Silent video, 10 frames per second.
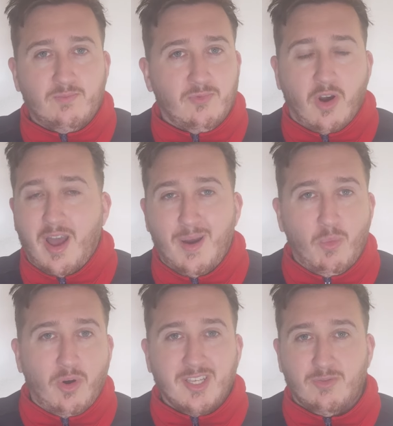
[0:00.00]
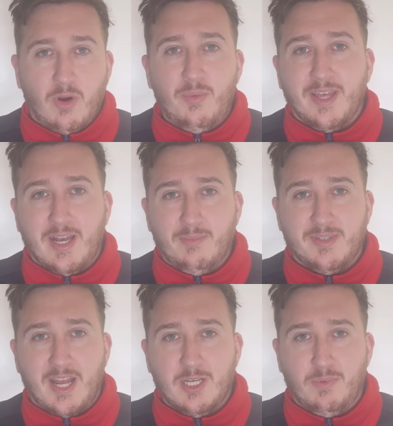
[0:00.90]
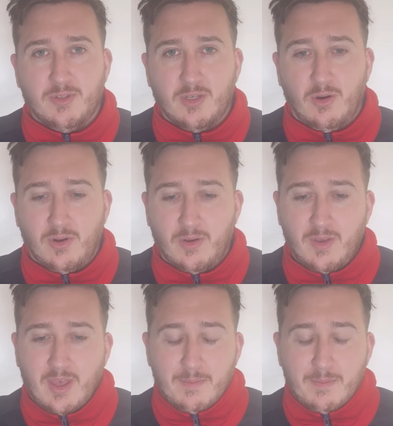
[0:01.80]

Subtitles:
right and what is wrong when it comes to Ange Postecoglou.